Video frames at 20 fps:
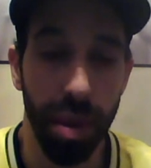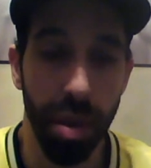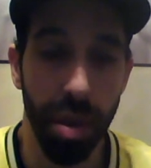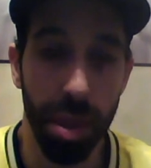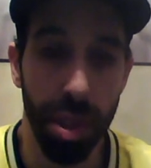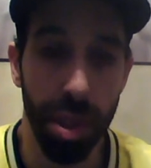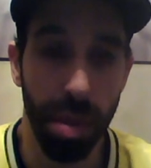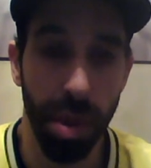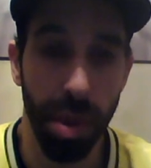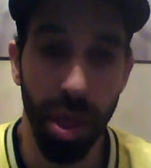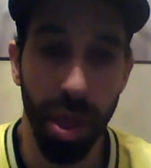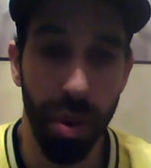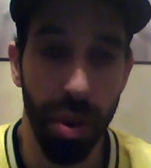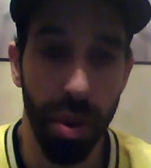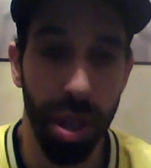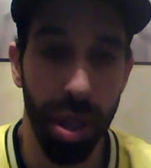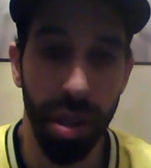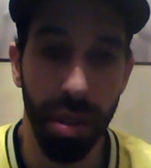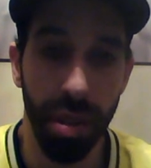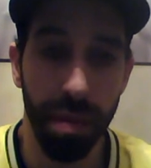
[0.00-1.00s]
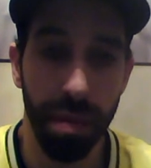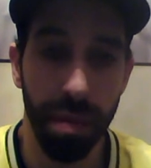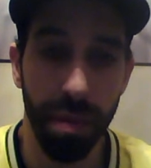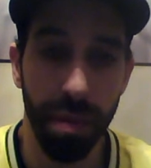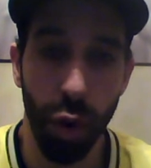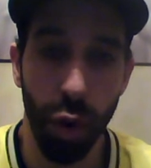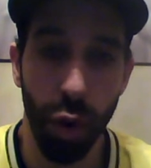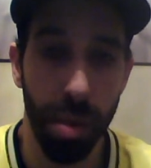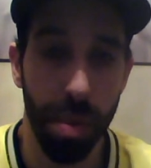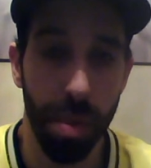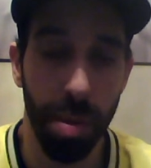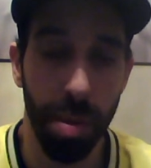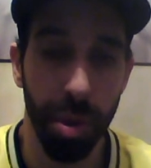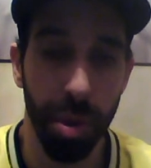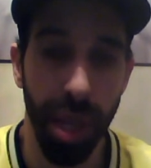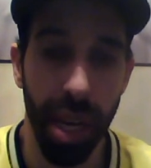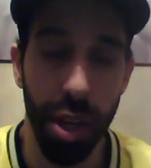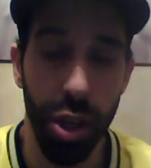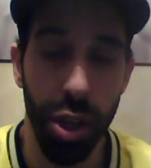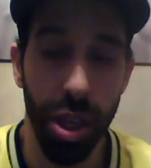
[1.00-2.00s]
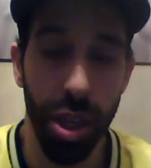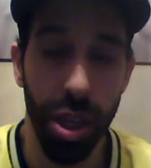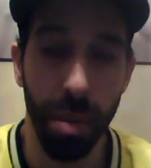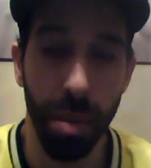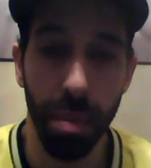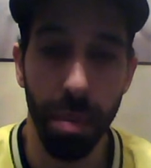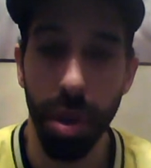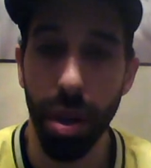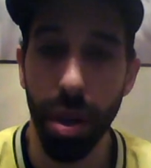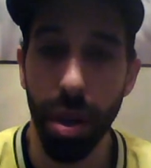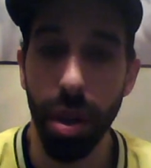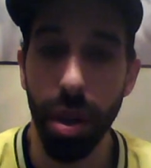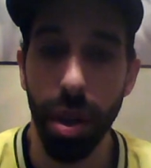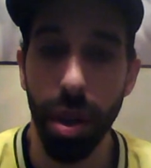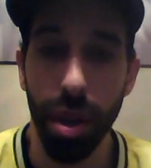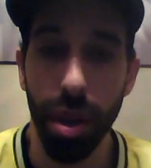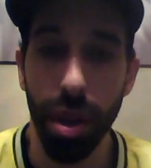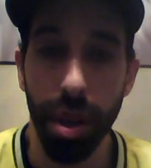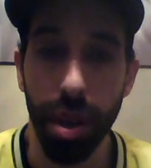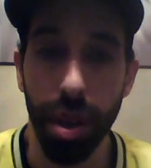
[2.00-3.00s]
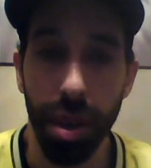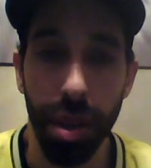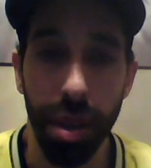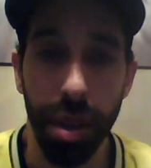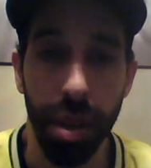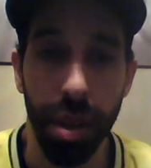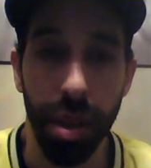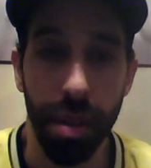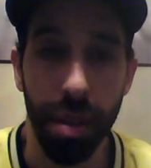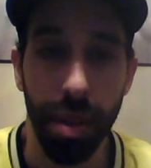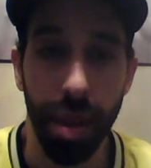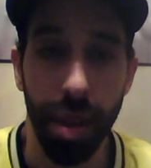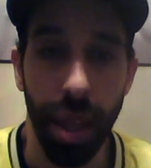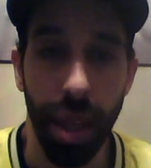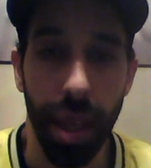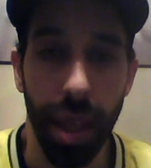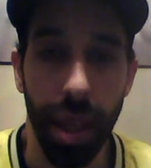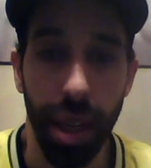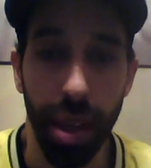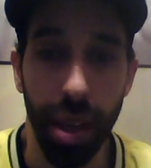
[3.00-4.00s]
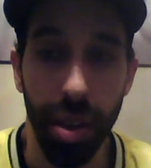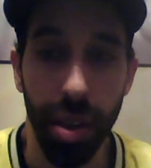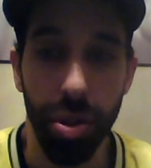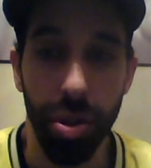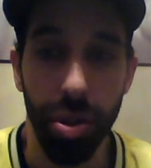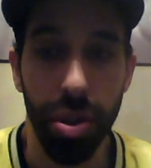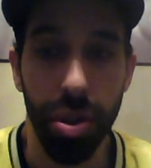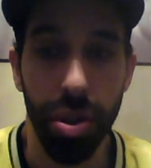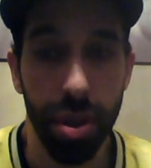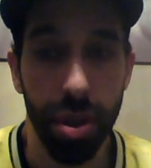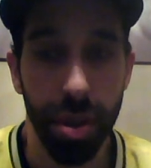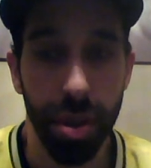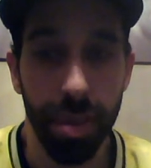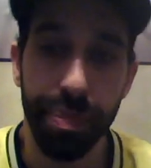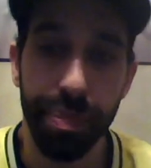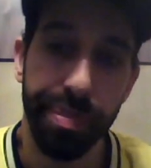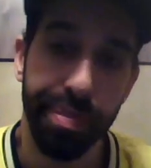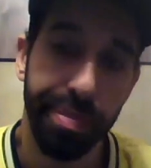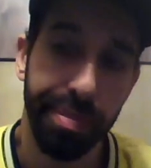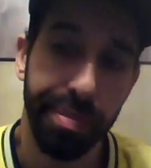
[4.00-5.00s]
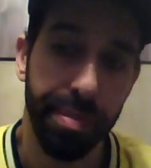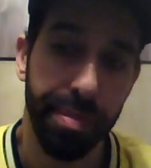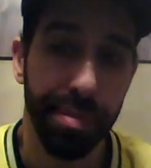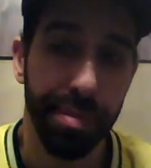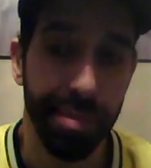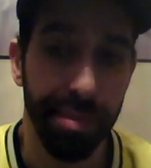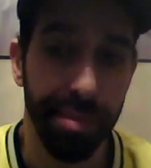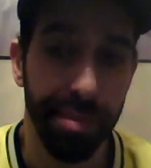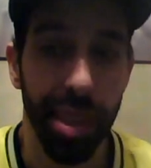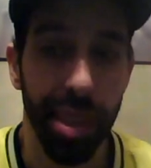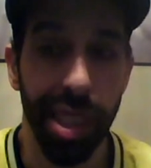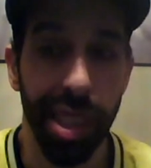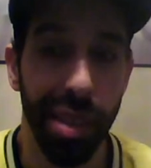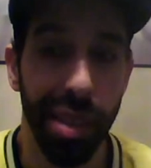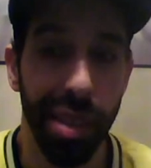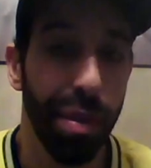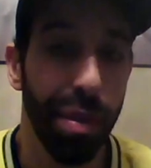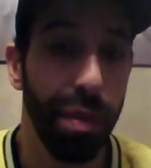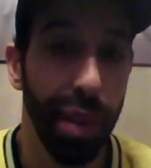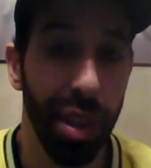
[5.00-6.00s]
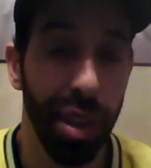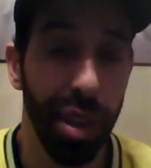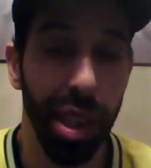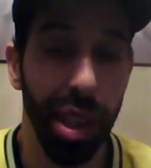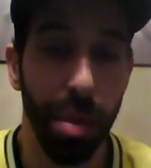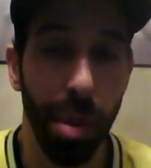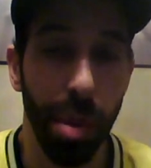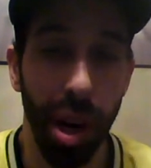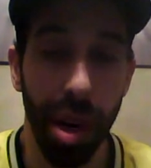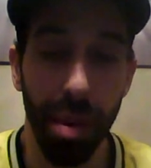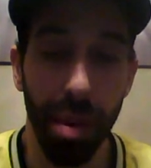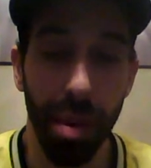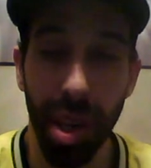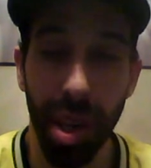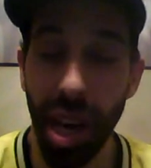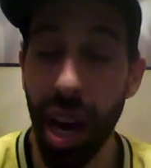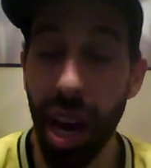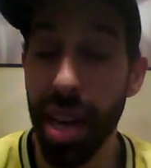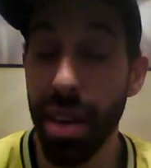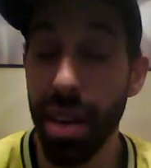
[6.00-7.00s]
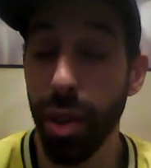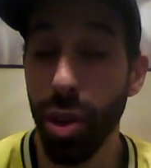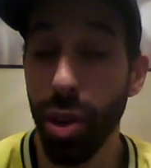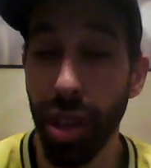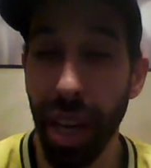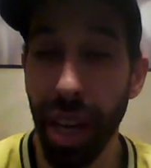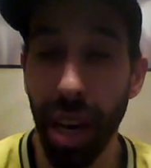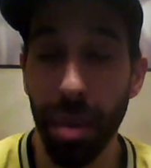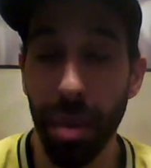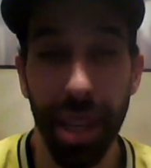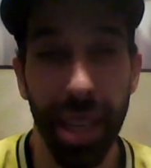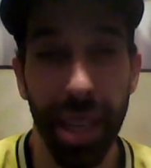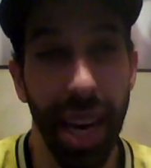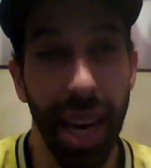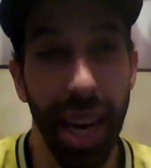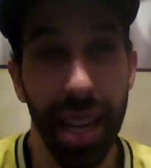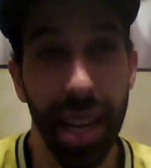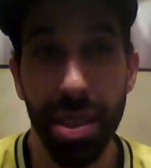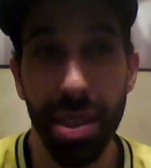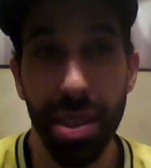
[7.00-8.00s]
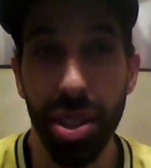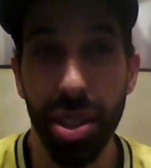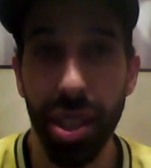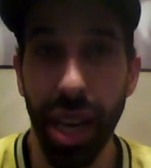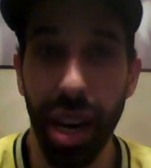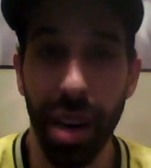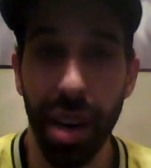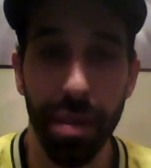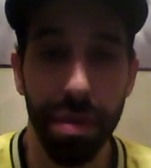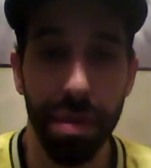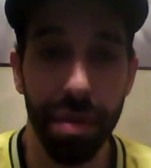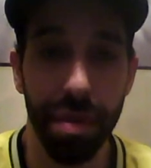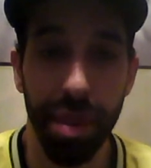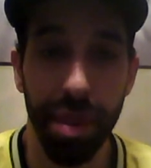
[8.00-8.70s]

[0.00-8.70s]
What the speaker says: must have been 30, 40 people in that gym, it's a different feeling about it. I even look at them like, God, that was just kind of,